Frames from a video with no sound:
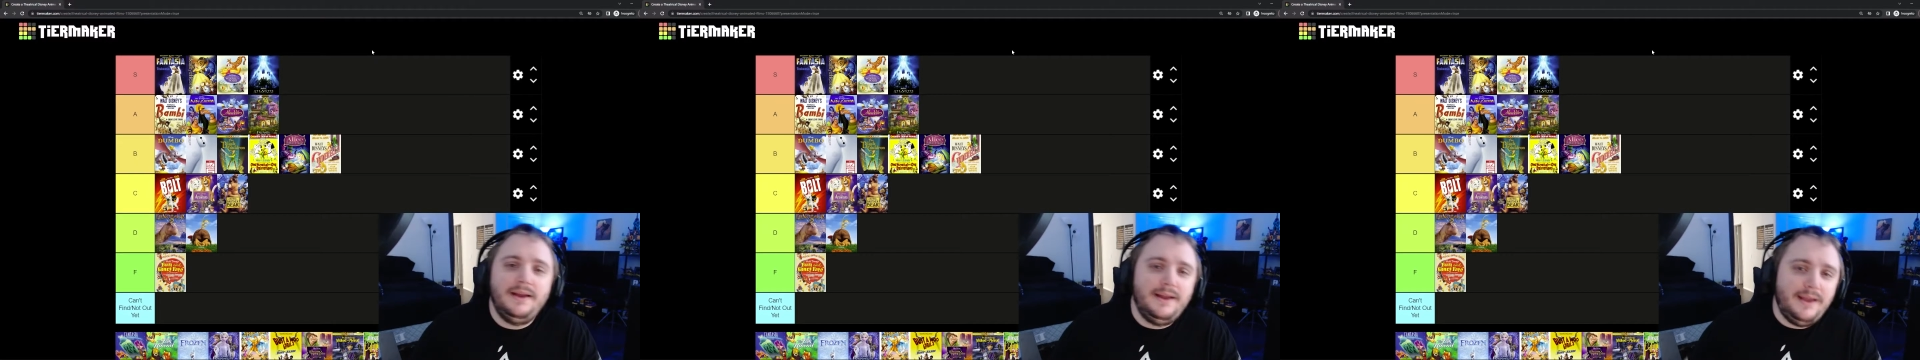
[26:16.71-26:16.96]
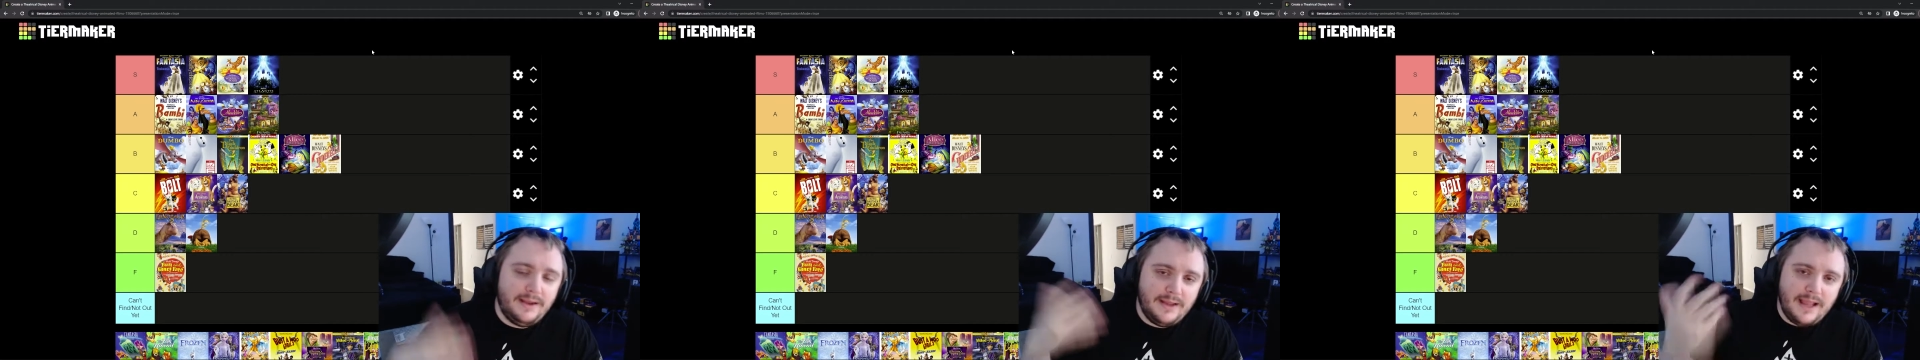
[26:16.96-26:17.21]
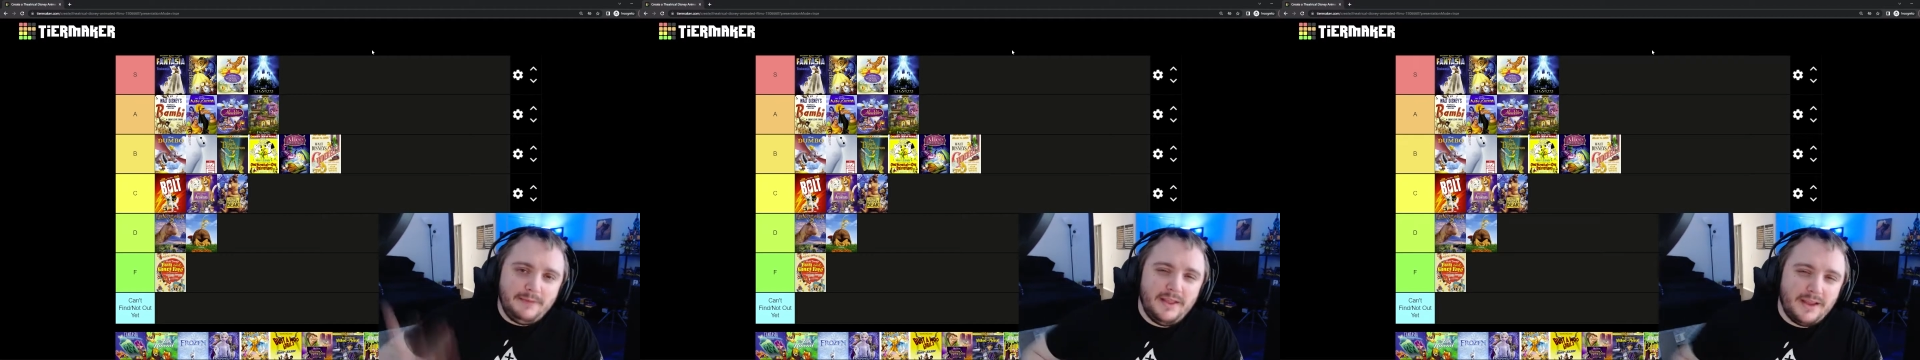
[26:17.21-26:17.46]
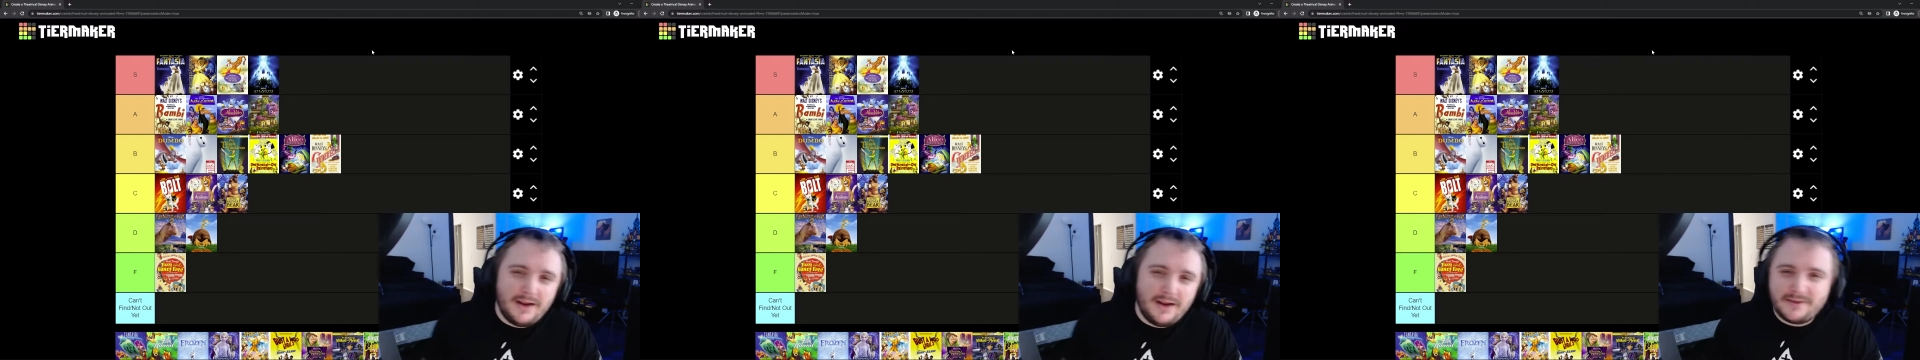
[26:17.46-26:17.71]
It gave me the
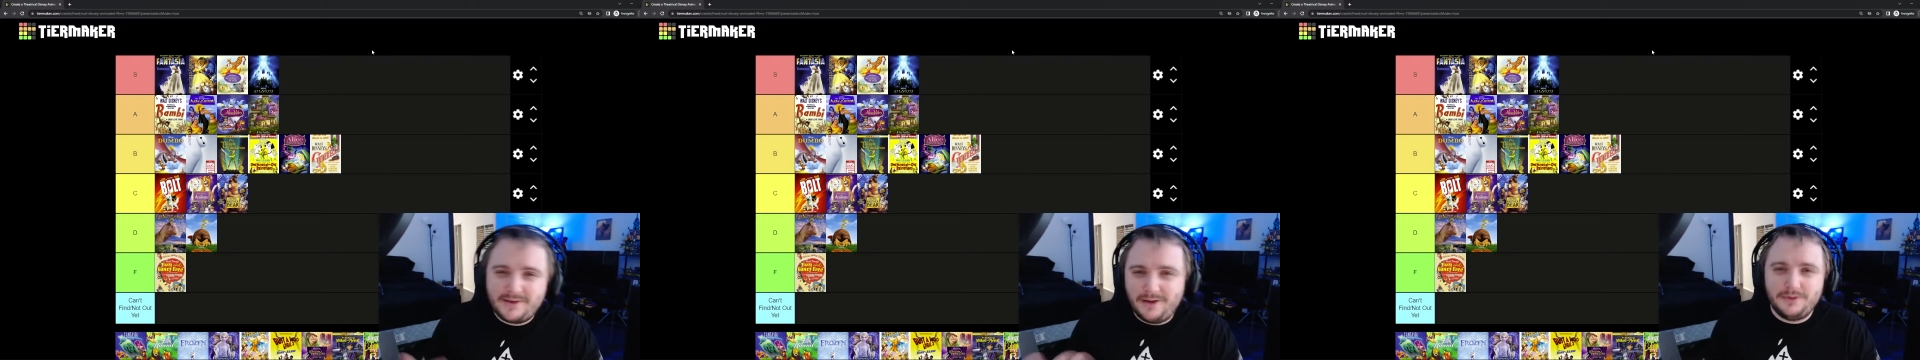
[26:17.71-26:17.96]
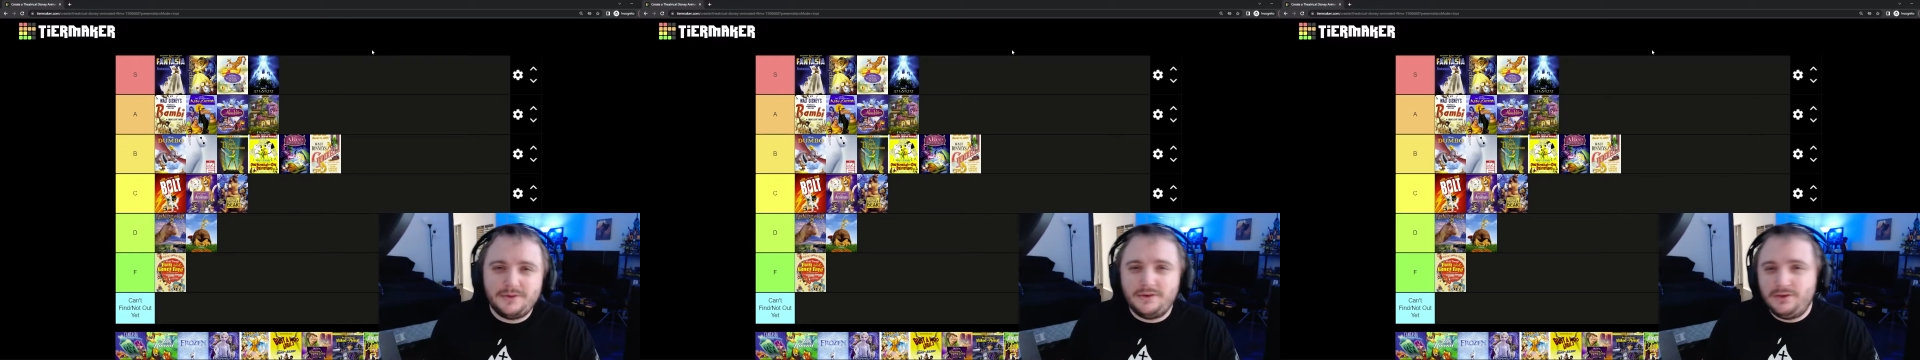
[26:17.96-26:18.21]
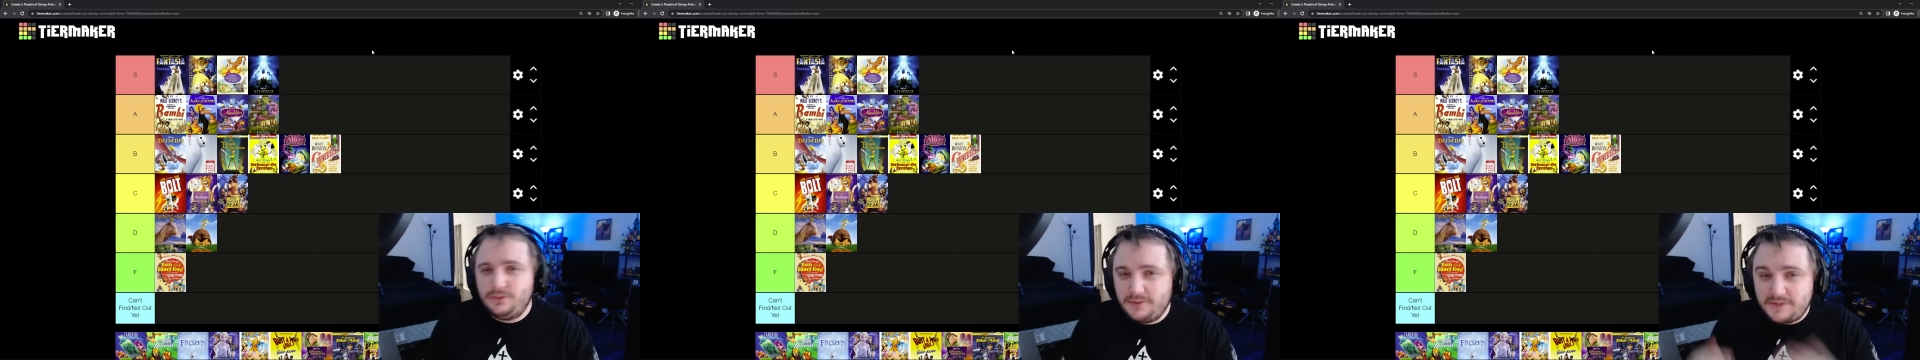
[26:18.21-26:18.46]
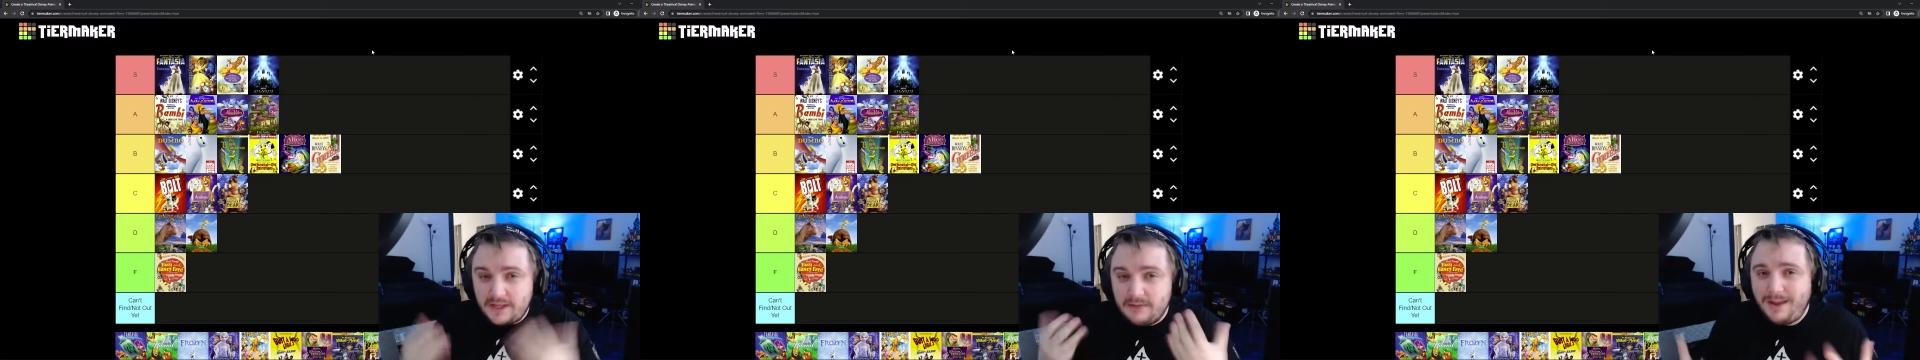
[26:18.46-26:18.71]
kind of skills and tools
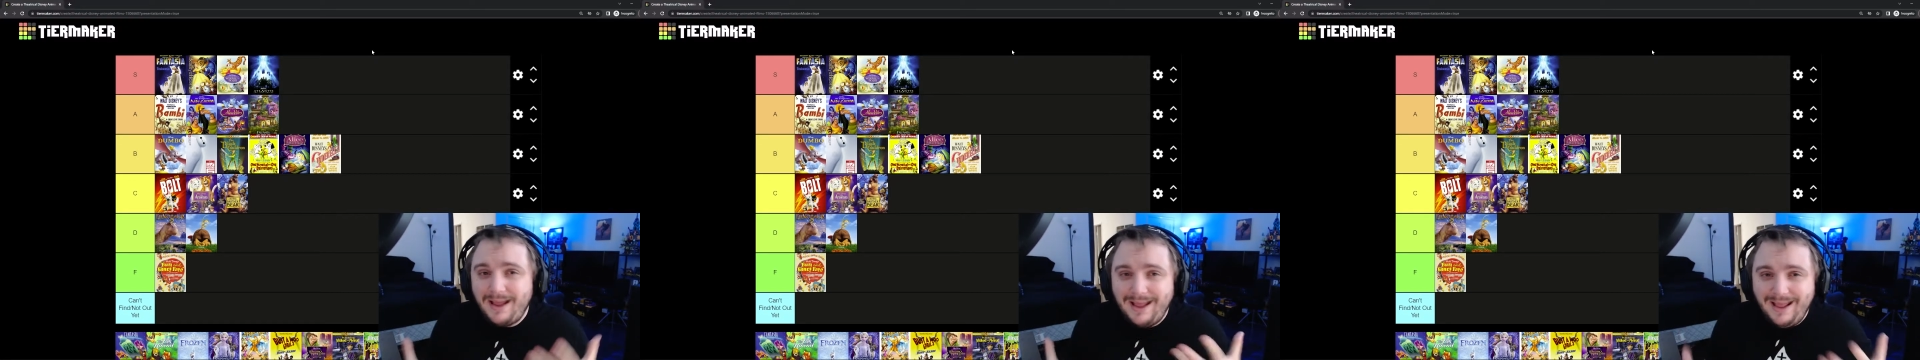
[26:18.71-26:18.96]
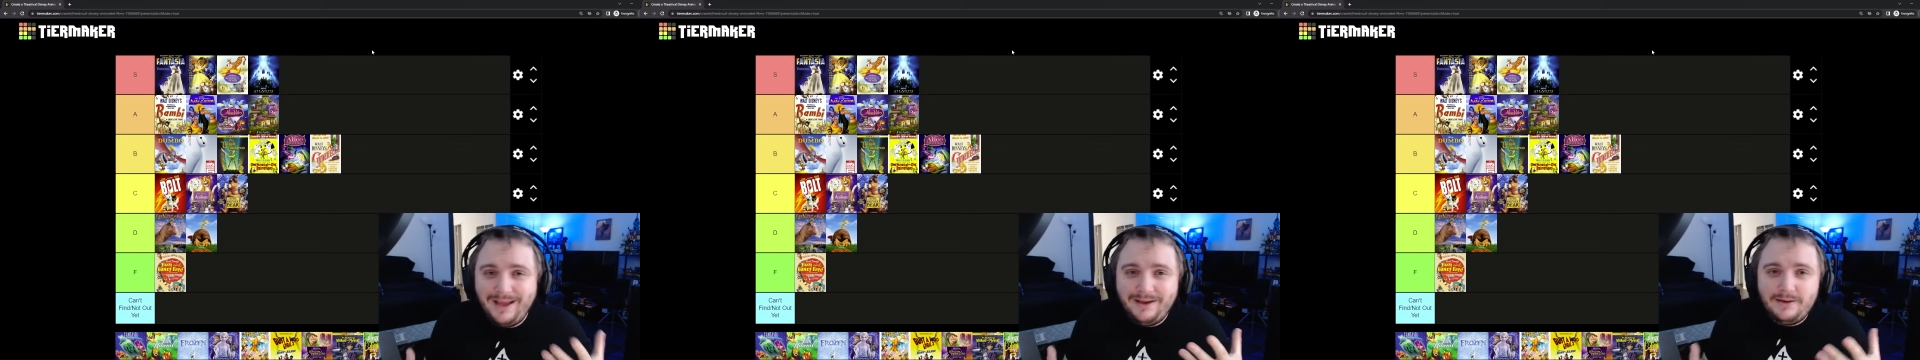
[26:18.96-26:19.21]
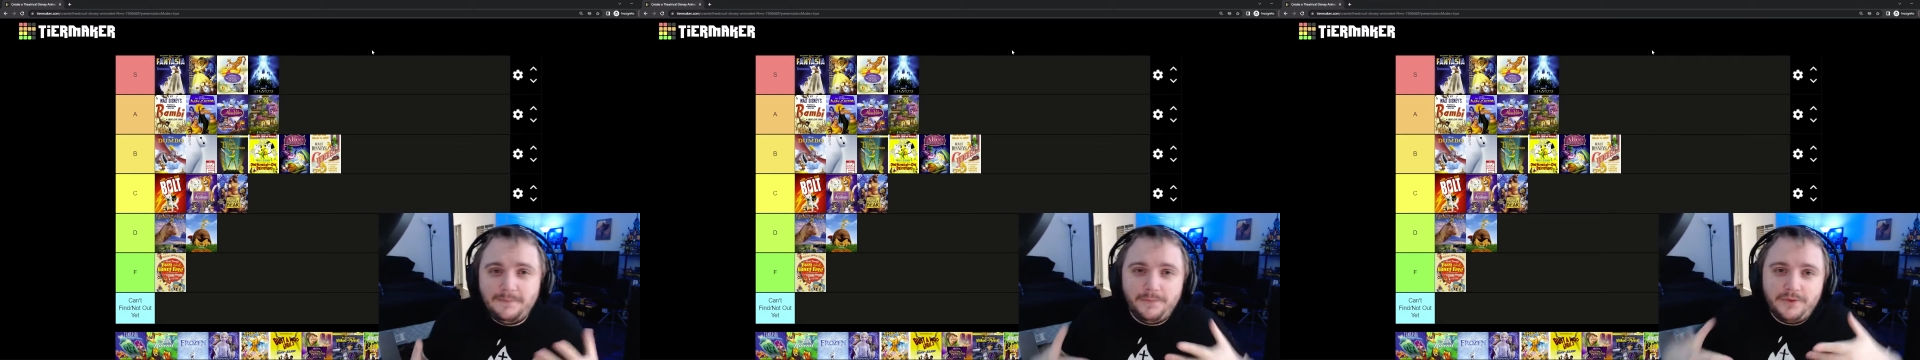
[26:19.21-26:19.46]
in my head